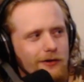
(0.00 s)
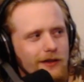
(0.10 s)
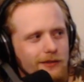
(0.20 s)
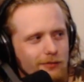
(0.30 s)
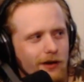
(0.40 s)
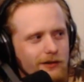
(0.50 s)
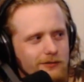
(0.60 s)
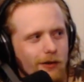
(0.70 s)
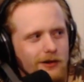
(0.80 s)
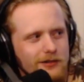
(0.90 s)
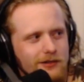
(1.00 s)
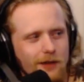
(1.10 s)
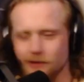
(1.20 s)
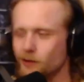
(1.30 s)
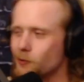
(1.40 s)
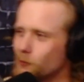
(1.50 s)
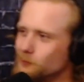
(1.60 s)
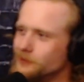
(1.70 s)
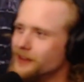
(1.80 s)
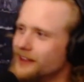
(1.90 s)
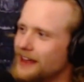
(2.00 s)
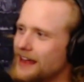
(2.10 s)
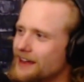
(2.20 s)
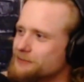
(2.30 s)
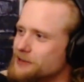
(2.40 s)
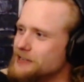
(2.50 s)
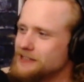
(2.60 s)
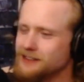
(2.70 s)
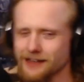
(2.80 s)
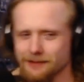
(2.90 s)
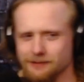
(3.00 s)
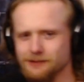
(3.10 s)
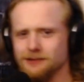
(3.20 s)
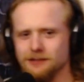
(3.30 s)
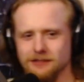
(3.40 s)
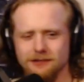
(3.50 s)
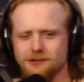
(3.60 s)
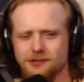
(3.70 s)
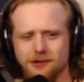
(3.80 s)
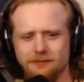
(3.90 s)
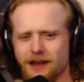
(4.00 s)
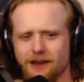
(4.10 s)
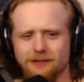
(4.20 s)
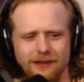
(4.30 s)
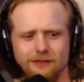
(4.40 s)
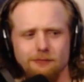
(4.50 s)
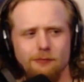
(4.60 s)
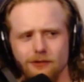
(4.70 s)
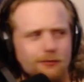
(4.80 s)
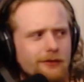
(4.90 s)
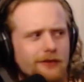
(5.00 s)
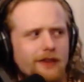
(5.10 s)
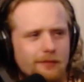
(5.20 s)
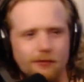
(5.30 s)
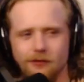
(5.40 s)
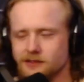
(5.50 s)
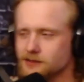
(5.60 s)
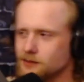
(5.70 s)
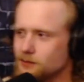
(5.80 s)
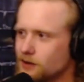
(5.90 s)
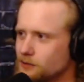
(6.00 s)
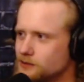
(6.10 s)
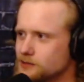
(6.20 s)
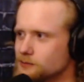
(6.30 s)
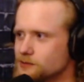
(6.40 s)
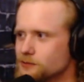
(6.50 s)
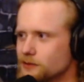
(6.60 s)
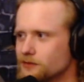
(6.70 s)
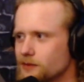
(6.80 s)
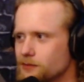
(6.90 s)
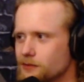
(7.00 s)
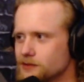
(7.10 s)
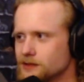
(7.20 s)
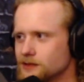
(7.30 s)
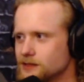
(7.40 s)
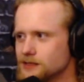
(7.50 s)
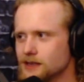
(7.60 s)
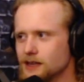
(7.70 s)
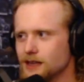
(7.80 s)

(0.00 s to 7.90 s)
oh, yeah, LeBron's washed up and old. After he, shut him down to, 25 points, because LeBron always scores 25 points at least.